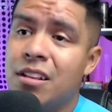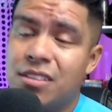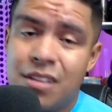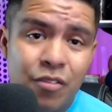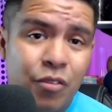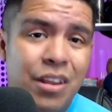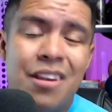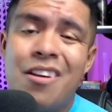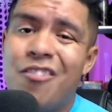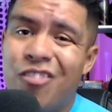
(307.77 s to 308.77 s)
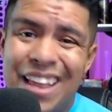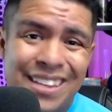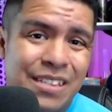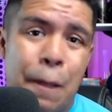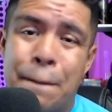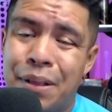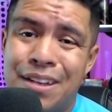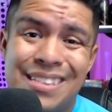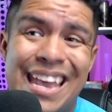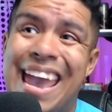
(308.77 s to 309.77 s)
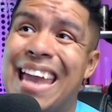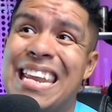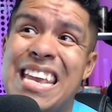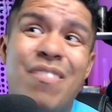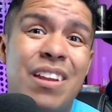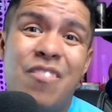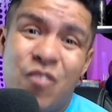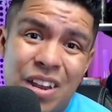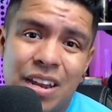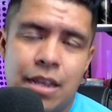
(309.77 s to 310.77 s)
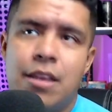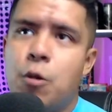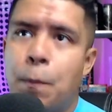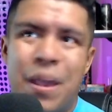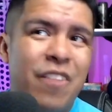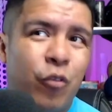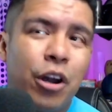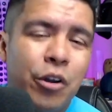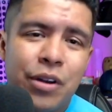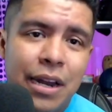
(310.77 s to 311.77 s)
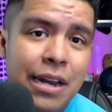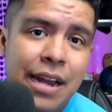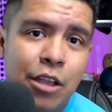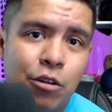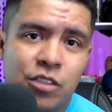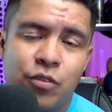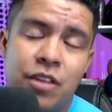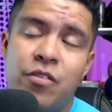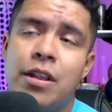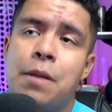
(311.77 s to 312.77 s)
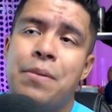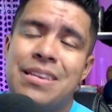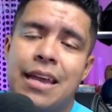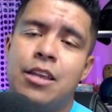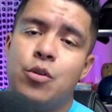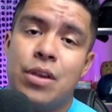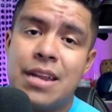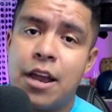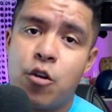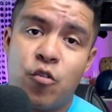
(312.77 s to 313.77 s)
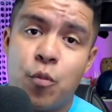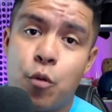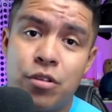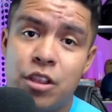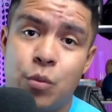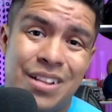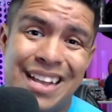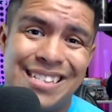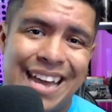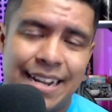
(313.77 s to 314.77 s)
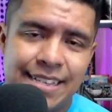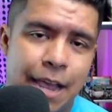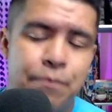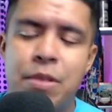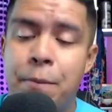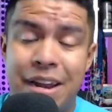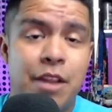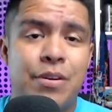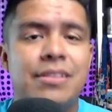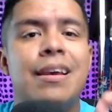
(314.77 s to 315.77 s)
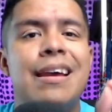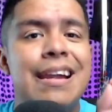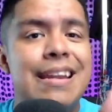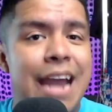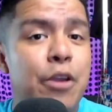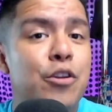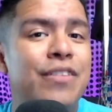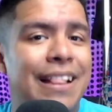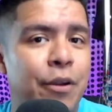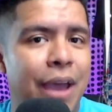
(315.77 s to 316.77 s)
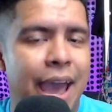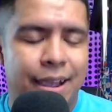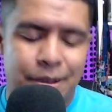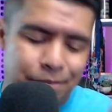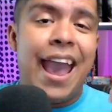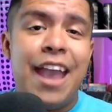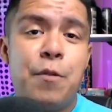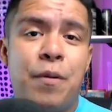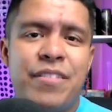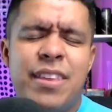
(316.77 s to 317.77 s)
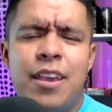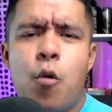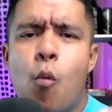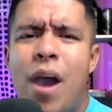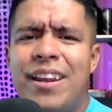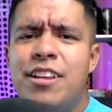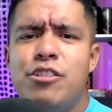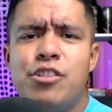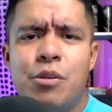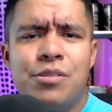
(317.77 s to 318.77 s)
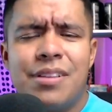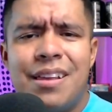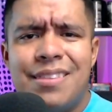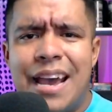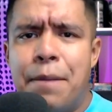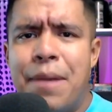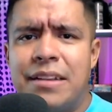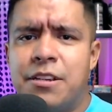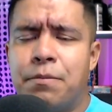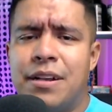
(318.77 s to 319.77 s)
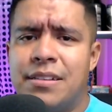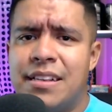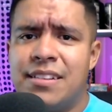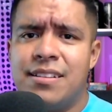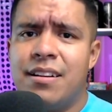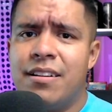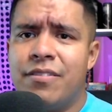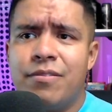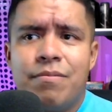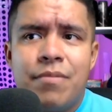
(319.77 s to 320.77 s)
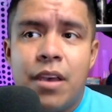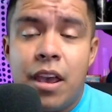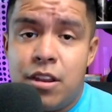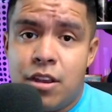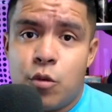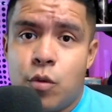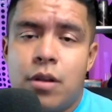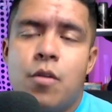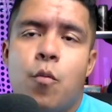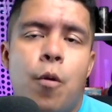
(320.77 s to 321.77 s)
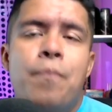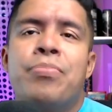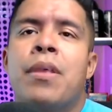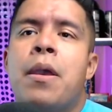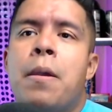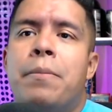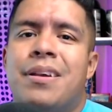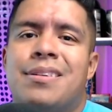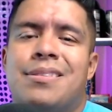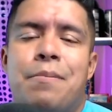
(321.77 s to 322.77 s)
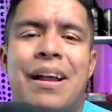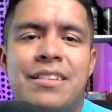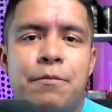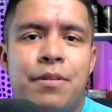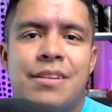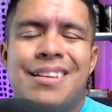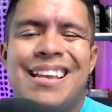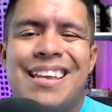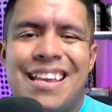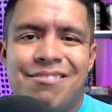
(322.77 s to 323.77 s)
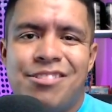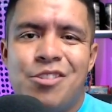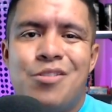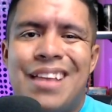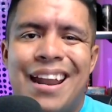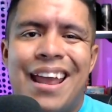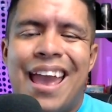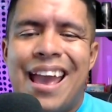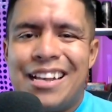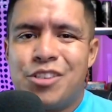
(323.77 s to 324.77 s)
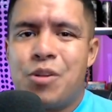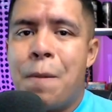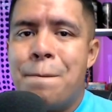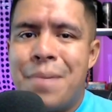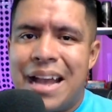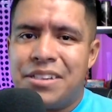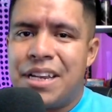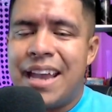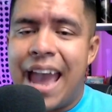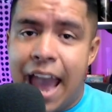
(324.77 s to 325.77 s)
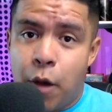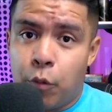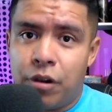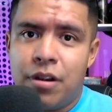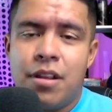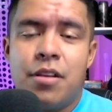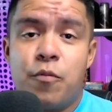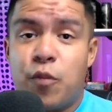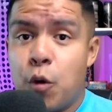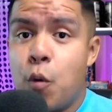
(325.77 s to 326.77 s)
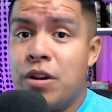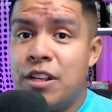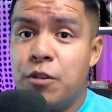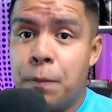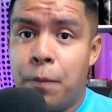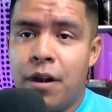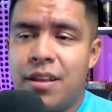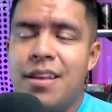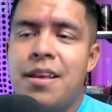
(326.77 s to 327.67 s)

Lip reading: Discovery, Flex, Plus, and even Infinity. You're paying 499 euros for the Infinity, but yet you cannot go for more than 3 days at a time. But anyways, now you know that little hack. And you're probably thinking, why did you choose that Magic Plus instead of any other one? Well, because the Magic Plus gives you that extra magic hour for going into the park.